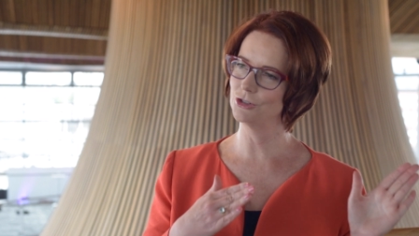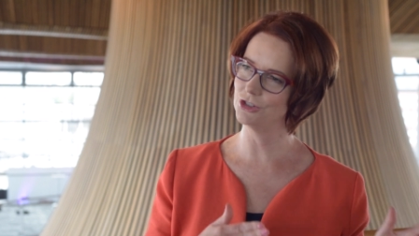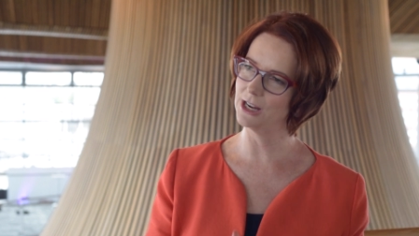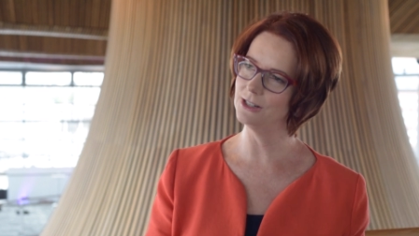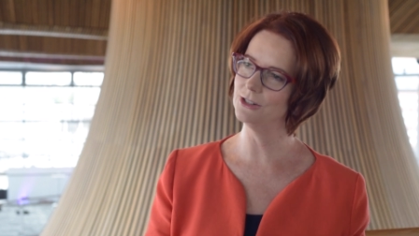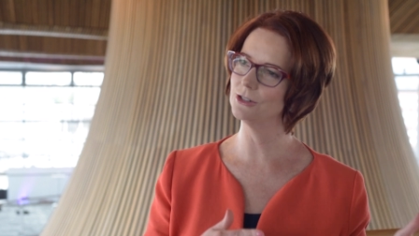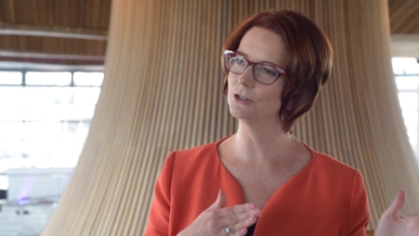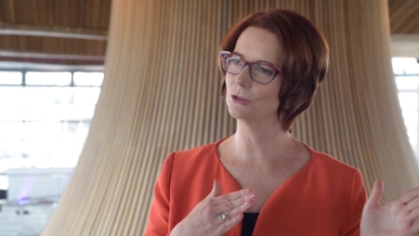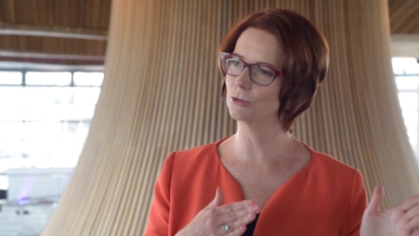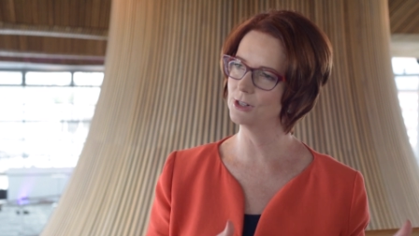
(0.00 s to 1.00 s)

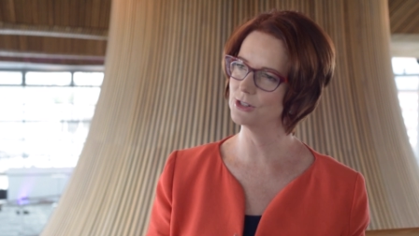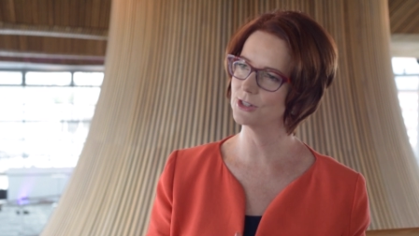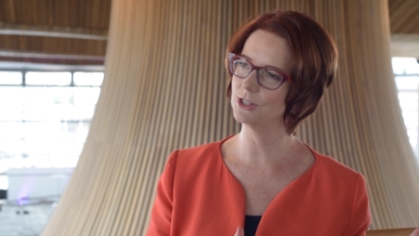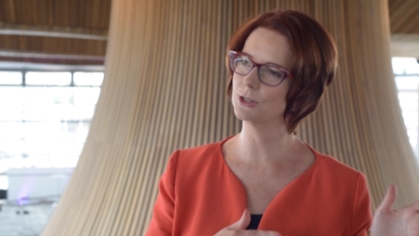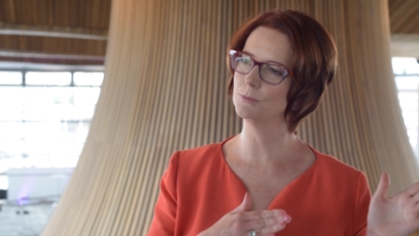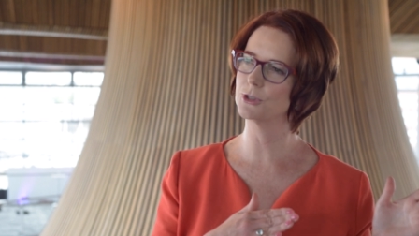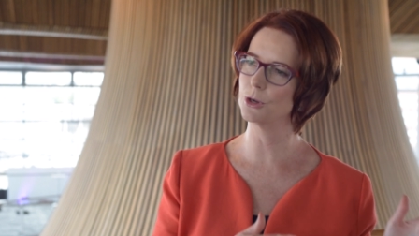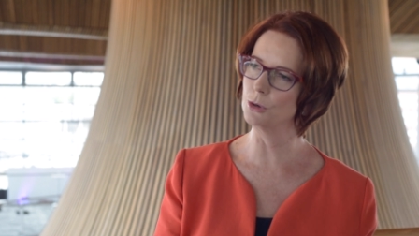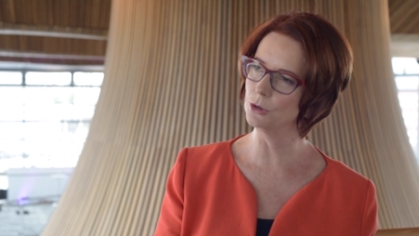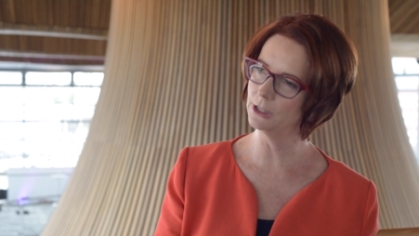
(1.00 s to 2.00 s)
gendered criticisms
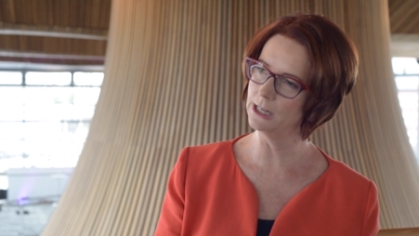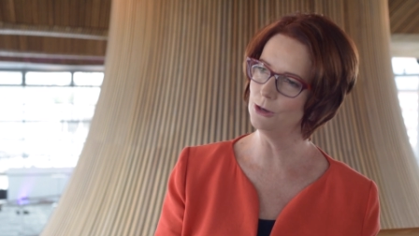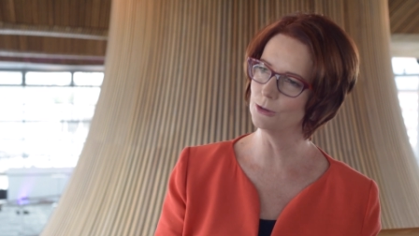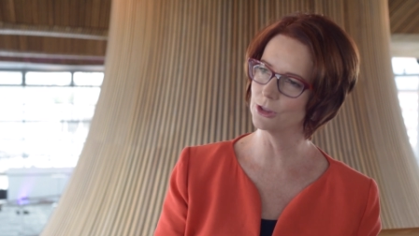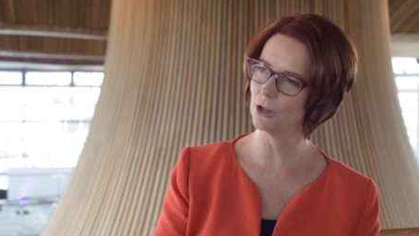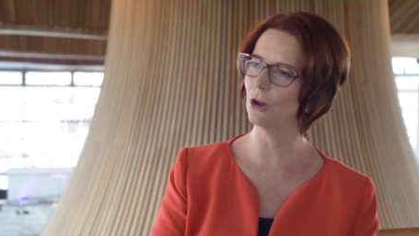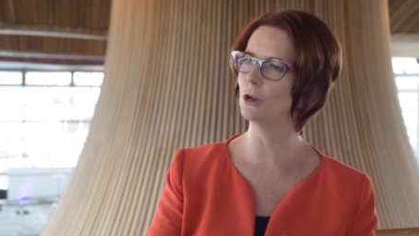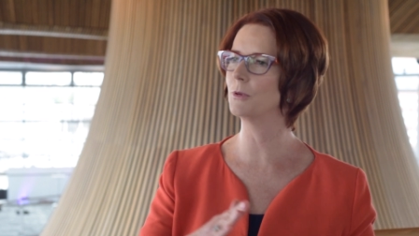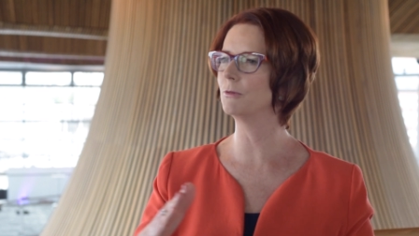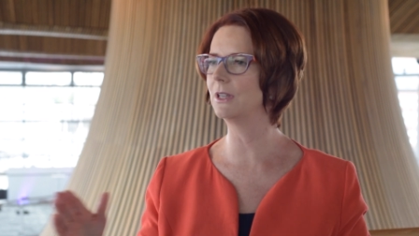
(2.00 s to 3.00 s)
earlier in the
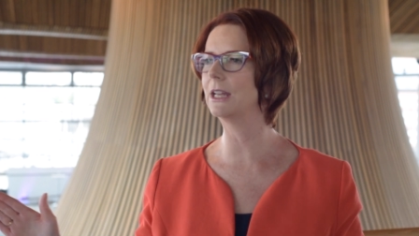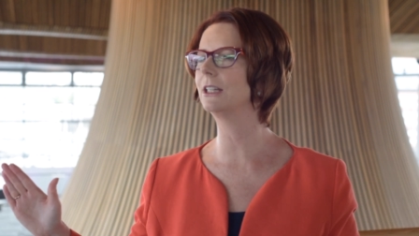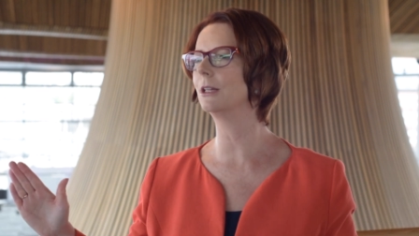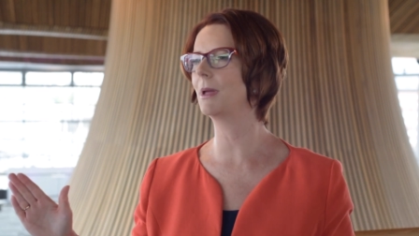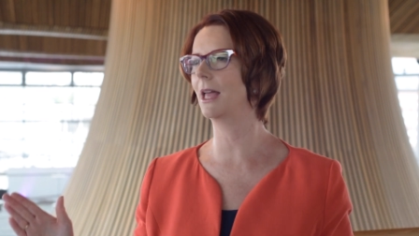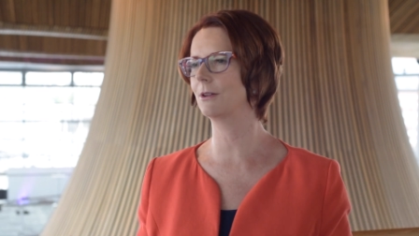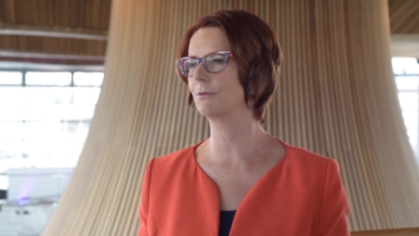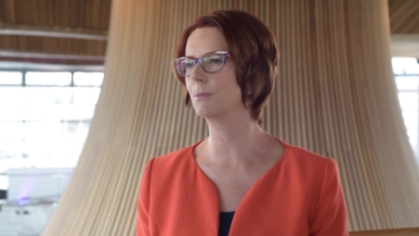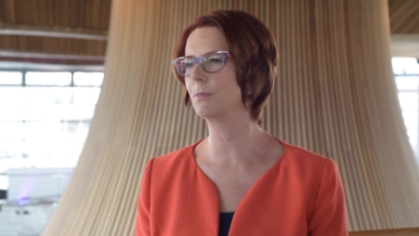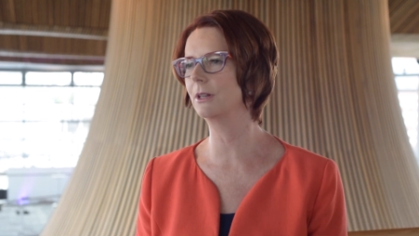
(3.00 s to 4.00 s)
hope of getting them out of
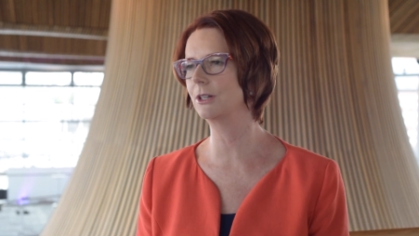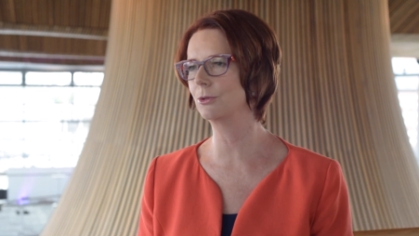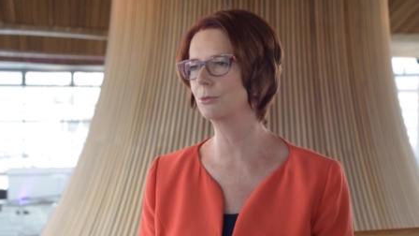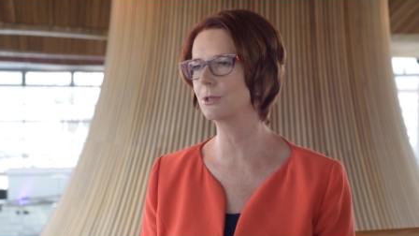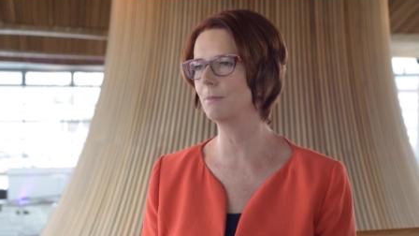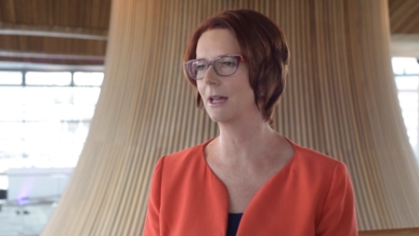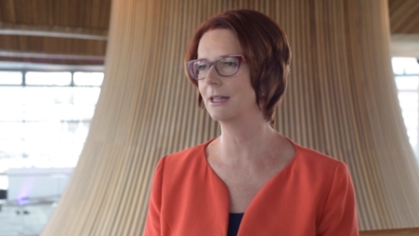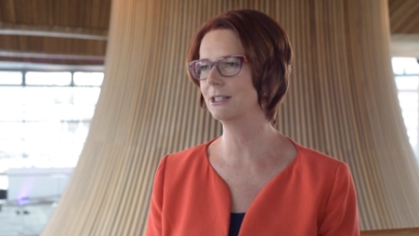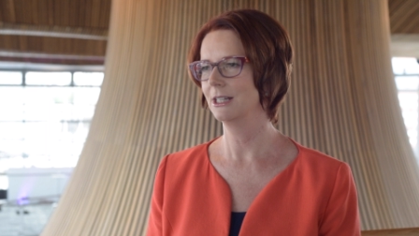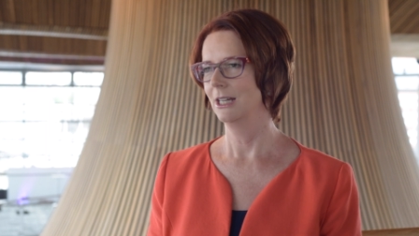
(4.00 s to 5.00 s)
the political
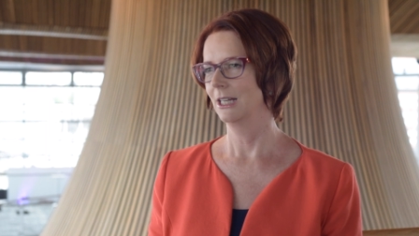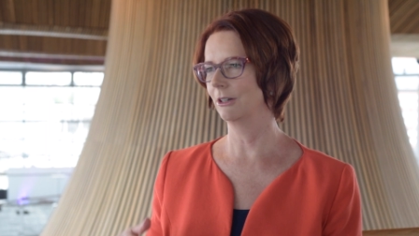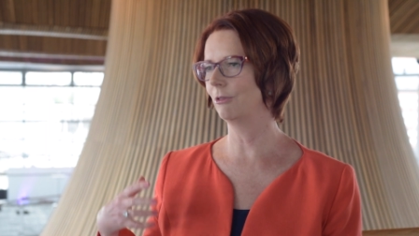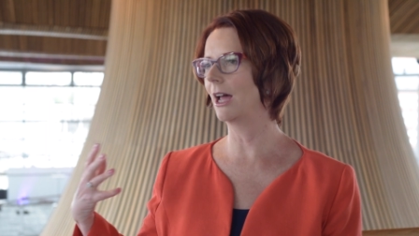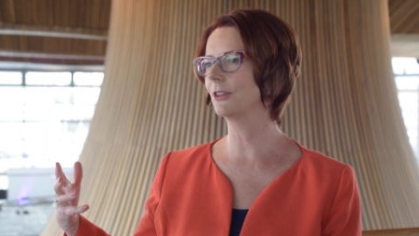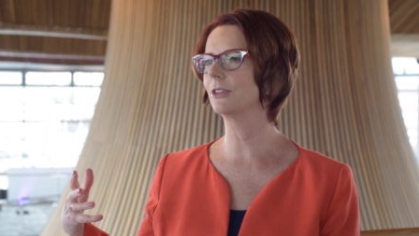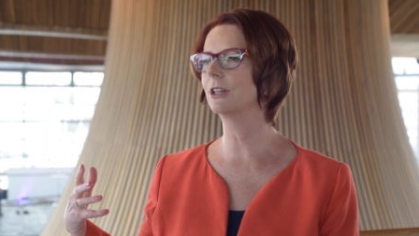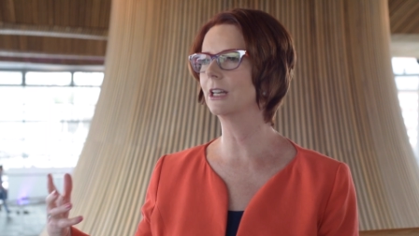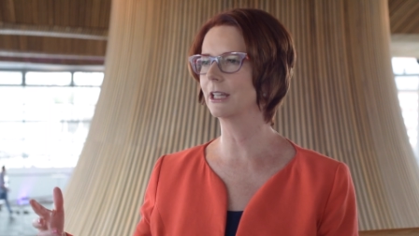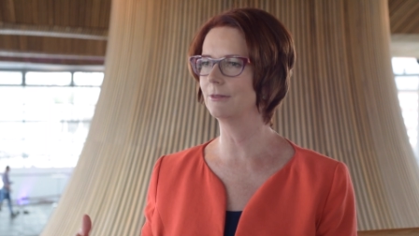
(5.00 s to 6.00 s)
debate, rather
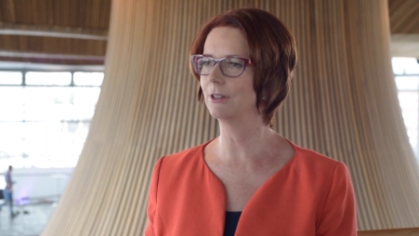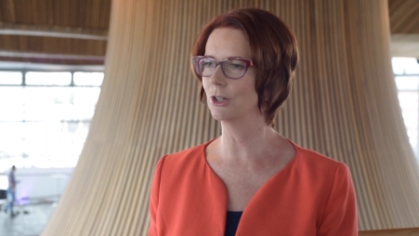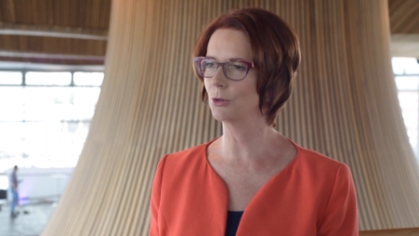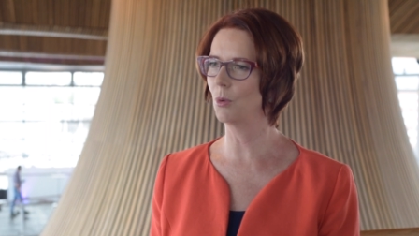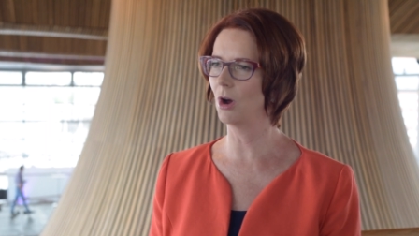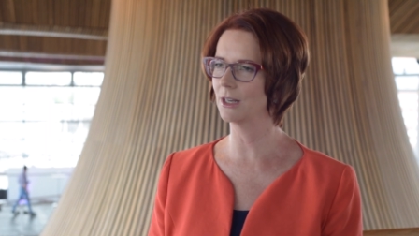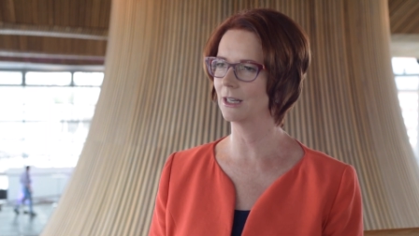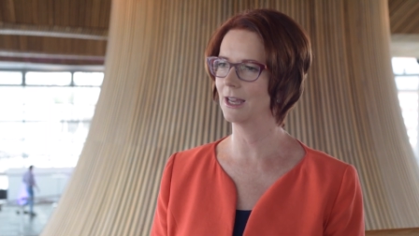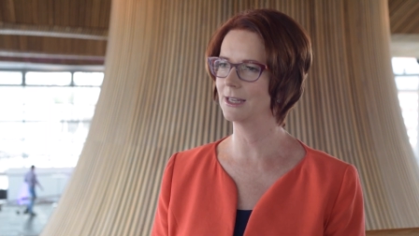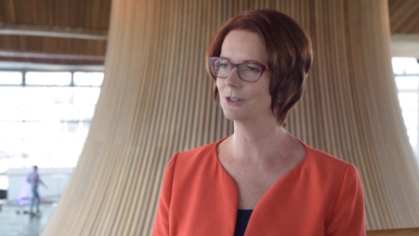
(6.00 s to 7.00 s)
than leaving it quite
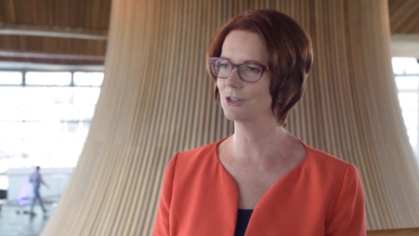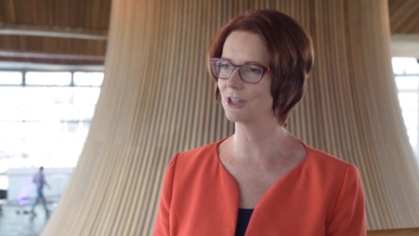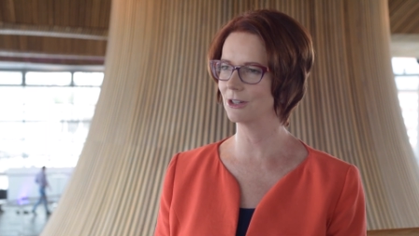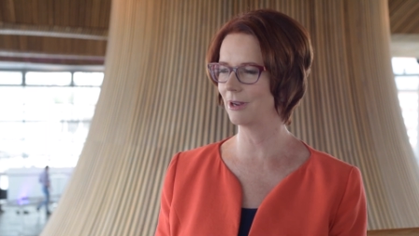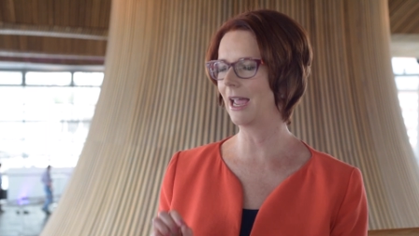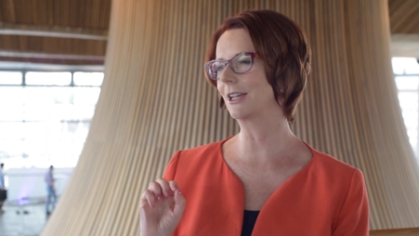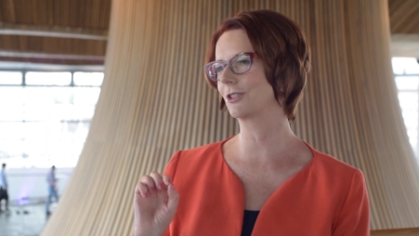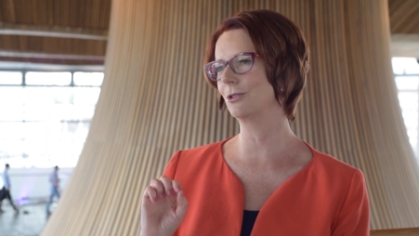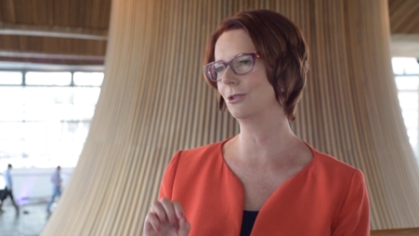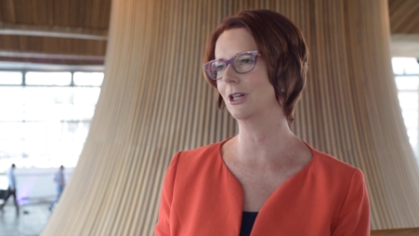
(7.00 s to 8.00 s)
late. So
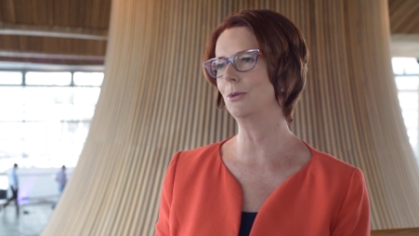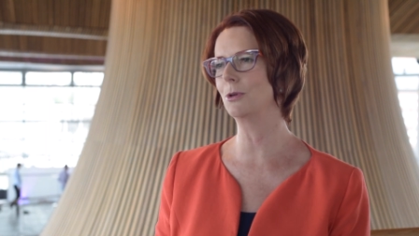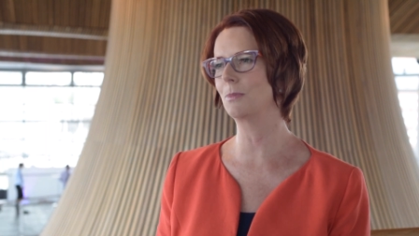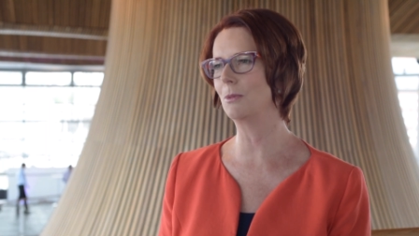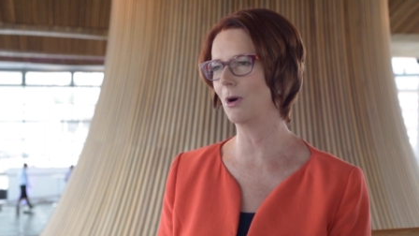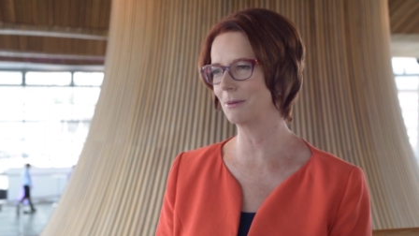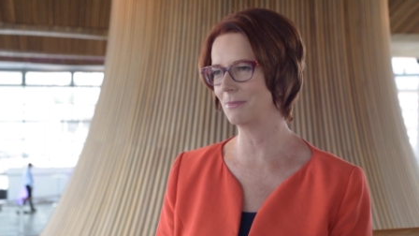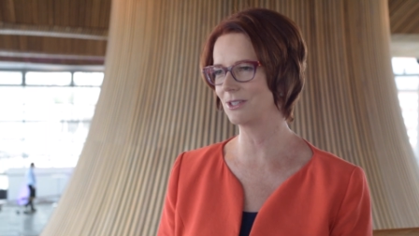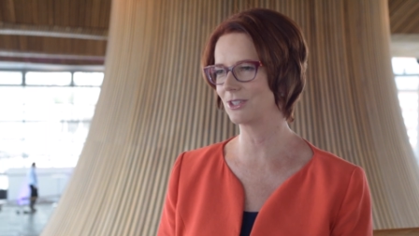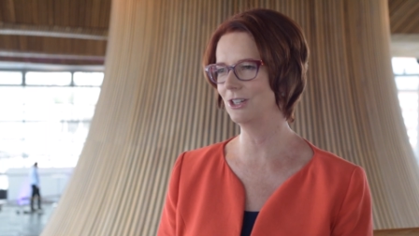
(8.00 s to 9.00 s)
act early would be one
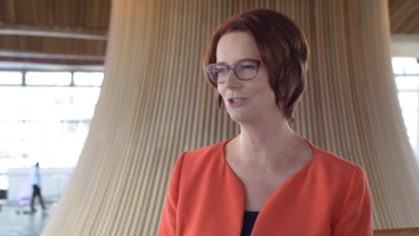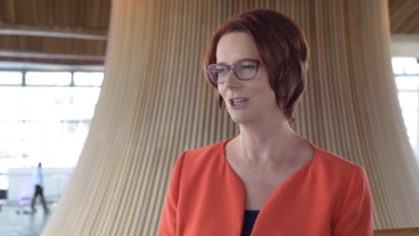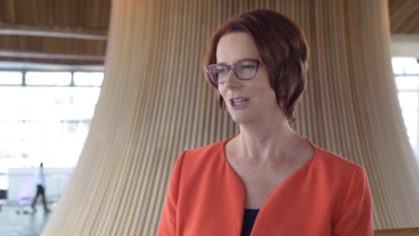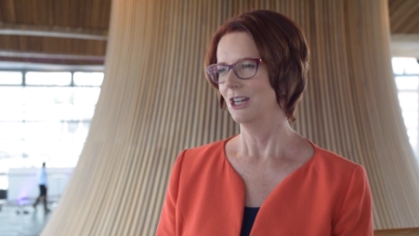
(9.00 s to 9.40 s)
message.